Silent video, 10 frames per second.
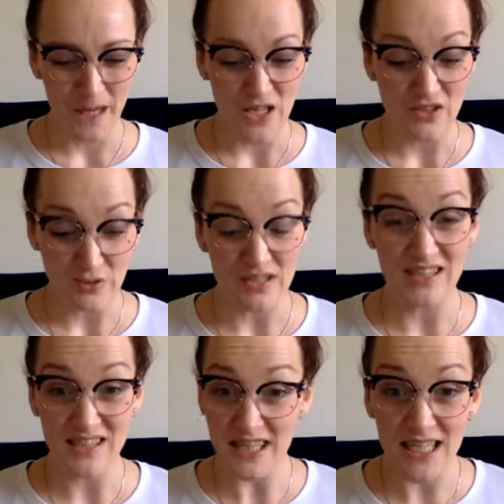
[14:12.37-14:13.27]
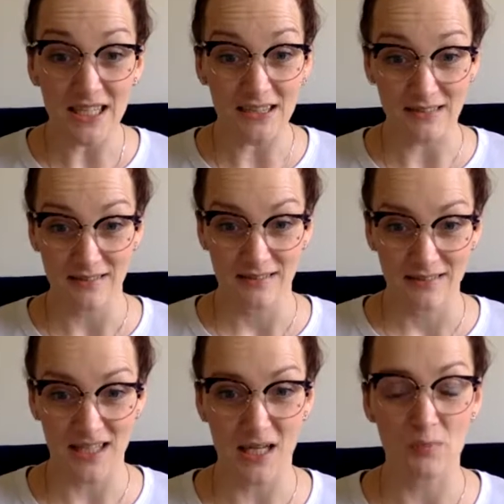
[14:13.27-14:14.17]
So this thing
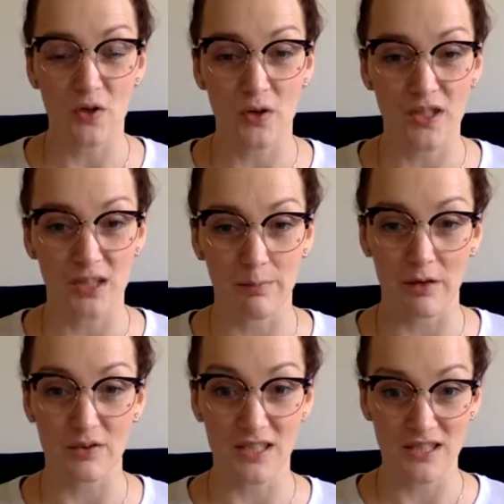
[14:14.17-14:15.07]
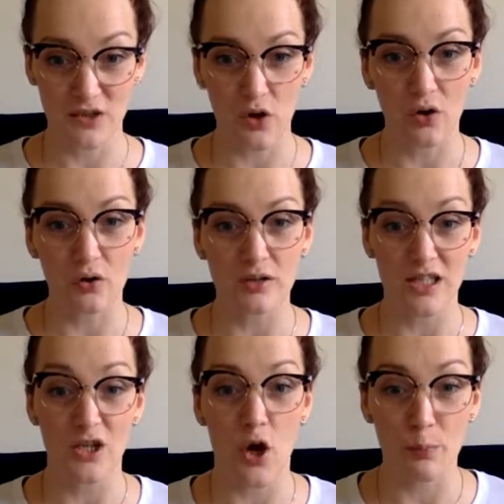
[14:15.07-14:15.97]
that I'm talking about is called
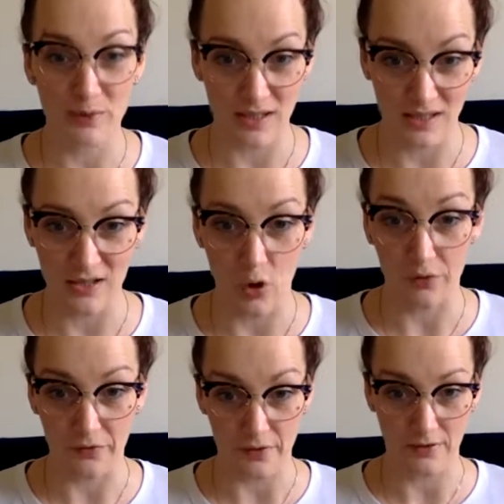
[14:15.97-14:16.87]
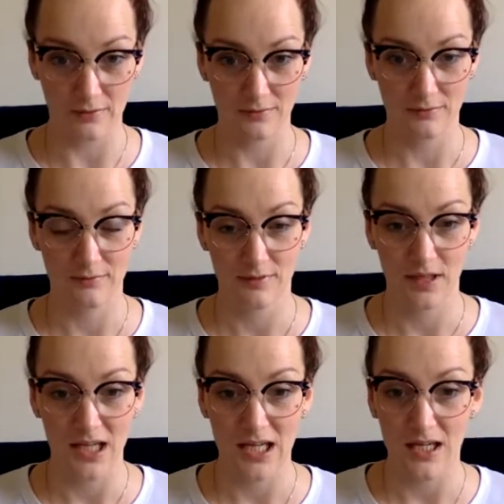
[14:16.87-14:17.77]
an opt-in offer.
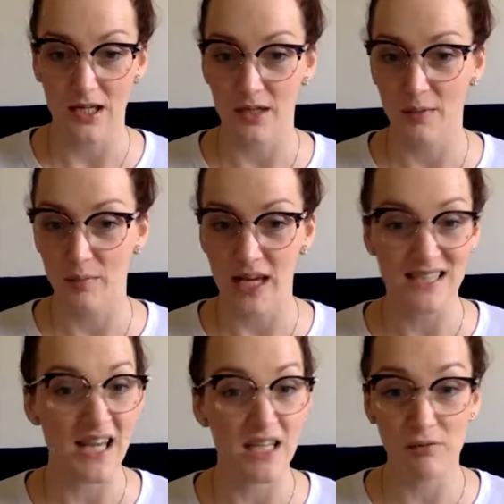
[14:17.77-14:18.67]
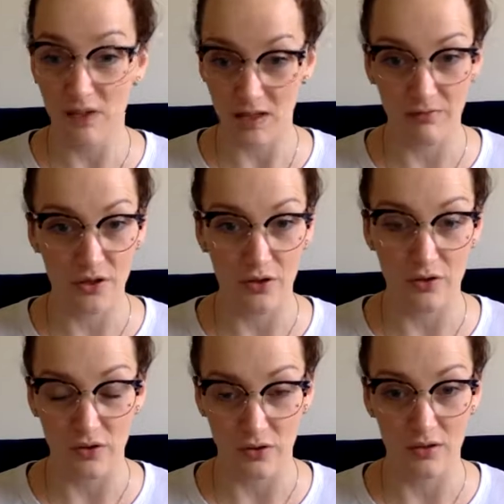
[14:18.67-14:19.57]
Has anyone ever
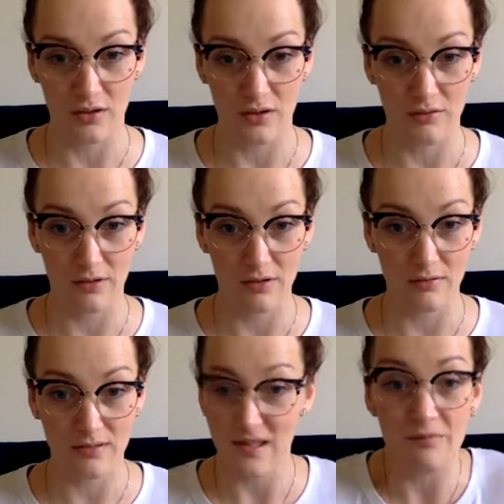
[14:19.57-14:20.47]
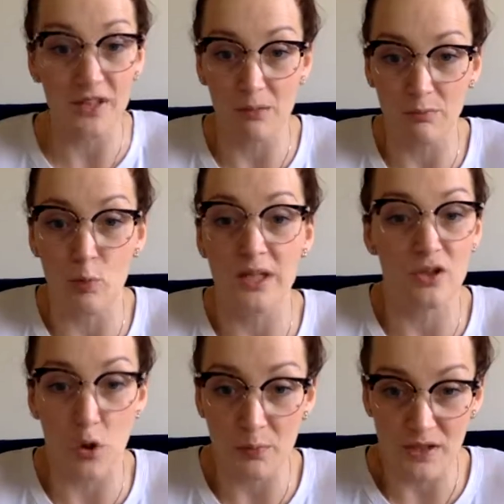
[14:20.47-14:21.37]
heard something of what an
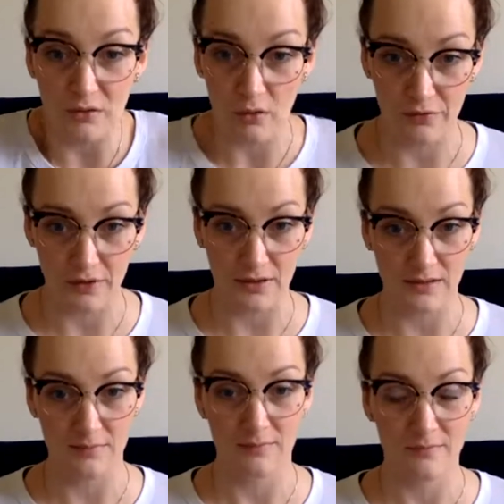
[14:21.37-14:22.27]
opt-in offer is?